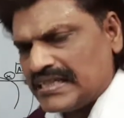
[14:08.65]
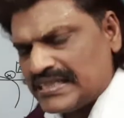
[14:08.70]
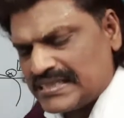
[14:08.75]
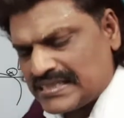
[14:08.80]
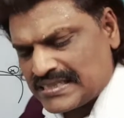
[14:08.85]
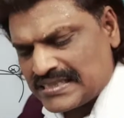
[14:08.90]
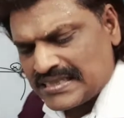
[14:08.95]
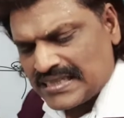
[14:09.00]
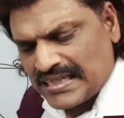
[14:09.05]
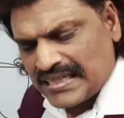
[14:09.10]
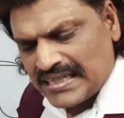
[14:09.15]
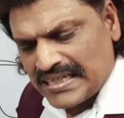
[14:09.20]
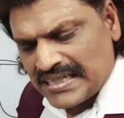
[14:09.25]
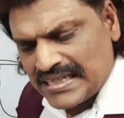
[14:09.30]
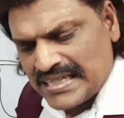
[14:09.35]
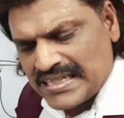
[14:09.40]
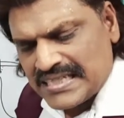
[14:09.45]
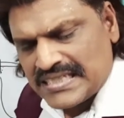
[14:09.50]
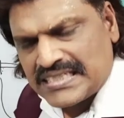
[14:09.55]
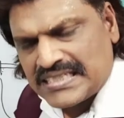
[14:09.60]
is
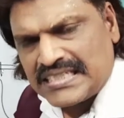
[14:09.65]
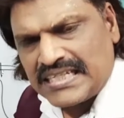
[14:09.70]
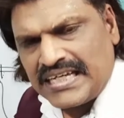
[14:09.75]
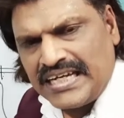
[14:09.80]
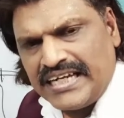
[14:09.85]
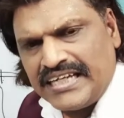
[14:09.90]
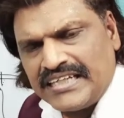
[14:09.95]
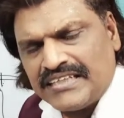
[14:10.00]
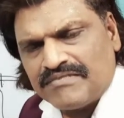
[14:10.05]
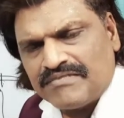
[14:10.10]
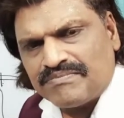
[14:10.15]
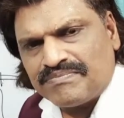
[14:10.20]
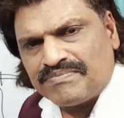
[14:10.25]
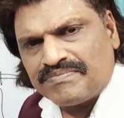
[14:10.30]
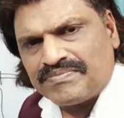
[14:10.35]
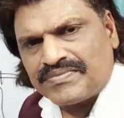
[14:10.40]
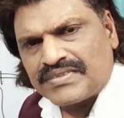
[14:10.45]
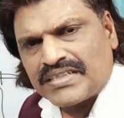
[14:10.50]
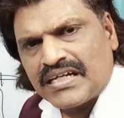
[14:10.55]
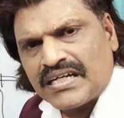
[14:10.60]
seen
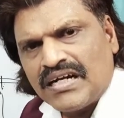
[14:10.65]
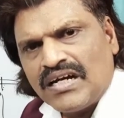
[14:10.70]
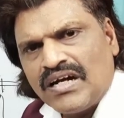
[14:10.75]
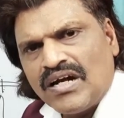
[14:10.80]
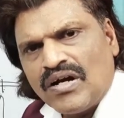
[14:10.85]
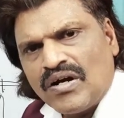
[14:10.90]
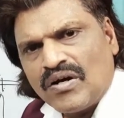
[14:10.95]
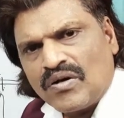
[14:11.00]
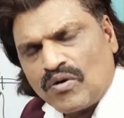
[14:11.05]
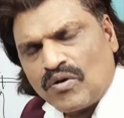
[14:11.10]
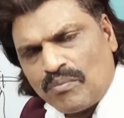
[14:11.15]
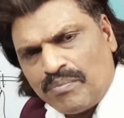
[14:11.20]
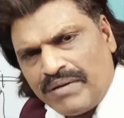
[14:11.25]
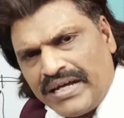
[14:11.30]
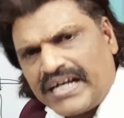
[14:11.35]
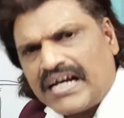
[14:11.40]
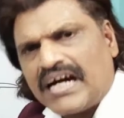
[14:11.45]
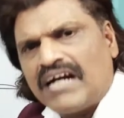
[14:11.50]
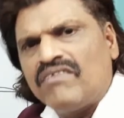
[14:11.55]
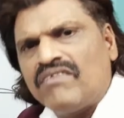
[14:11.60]
to
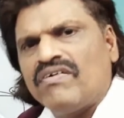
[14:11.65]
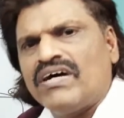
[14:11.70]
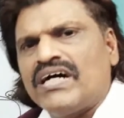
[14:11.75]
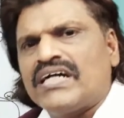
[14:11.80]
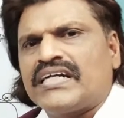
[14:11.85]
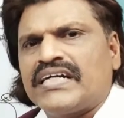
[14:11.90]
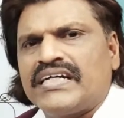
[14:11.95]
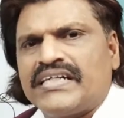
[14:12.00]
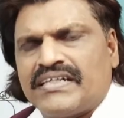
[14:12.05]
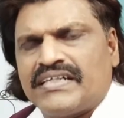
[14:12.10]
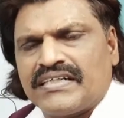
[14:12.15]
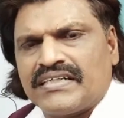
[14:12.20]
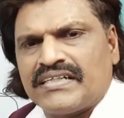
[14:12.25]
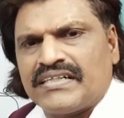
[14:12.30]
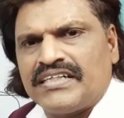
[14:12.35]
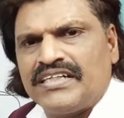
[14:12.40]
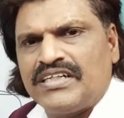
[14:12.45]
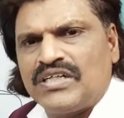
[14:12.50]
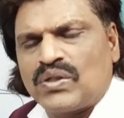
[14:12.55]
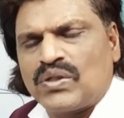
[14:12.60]
be converted
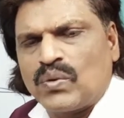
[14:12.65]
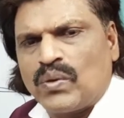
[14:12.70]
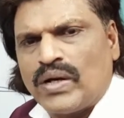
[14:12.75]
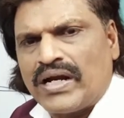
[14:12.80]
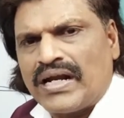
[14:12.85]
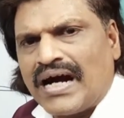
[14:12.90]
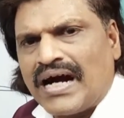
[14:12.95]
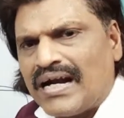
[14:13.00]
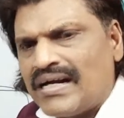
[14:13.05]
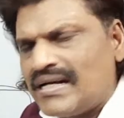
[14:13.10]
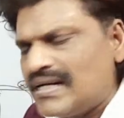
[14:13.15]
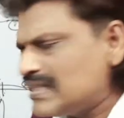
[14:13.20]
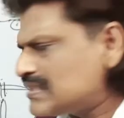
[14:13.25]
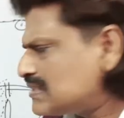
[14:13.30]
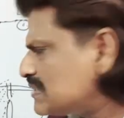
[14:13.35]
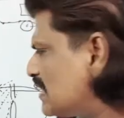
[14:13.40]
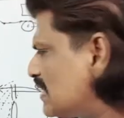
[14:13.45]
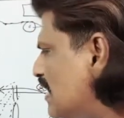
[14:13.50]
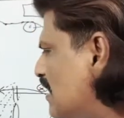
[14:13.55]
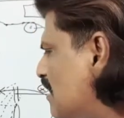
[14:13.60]
into an
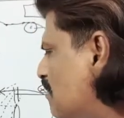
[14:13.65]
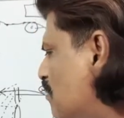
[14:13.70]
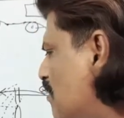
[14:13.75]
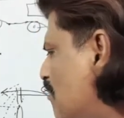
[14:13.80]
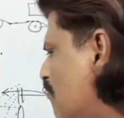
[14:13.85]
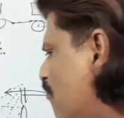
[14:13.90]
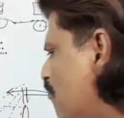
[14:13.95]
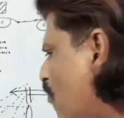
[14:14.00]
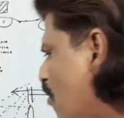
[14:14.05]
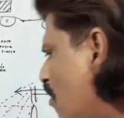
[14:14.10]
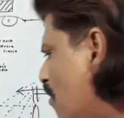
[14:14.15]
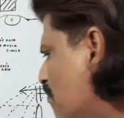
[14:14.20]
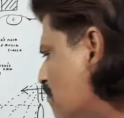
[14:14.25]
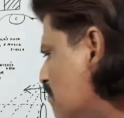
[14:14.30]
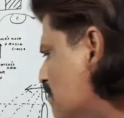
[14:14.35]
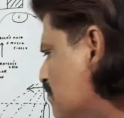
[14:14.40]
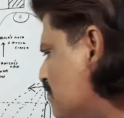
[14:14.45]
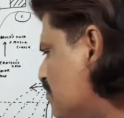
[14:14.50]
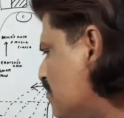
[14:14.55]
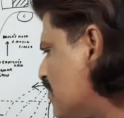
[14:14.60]
understandable
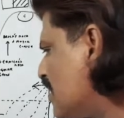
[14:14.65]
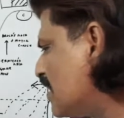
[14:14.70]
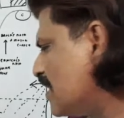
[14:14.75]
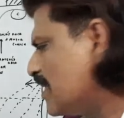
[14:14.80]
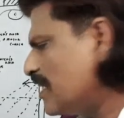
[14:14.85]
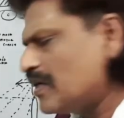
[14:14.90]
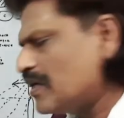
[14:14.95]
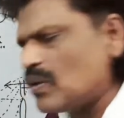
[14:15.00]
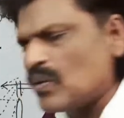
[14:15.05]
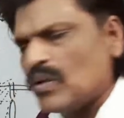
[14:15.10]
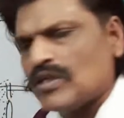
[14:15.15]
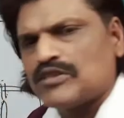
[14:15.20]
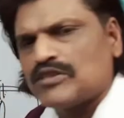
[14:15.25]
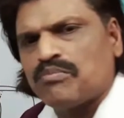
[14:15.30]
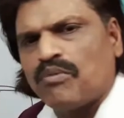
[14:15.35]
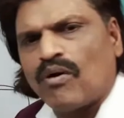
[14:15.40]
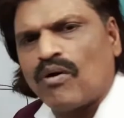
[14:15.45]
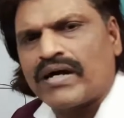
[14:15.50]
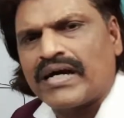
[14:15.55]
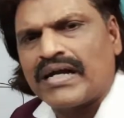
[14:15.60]
form, into a
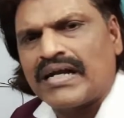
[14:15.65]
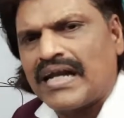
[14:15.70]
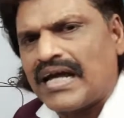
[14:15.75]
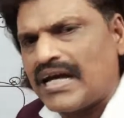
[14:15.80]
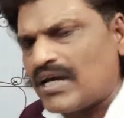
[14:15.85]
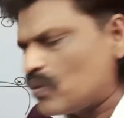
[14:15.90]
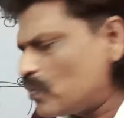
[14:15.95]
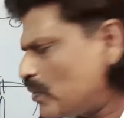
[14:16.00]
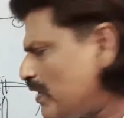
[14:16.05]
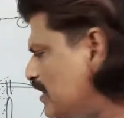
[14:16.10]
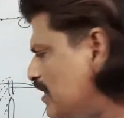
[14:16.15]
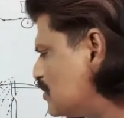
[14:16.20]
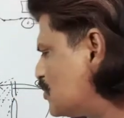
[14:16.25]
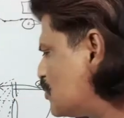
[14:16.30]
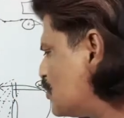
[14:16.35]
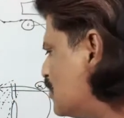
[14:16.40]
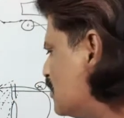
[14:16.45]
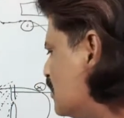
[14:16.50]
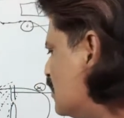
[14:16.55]
spoken language,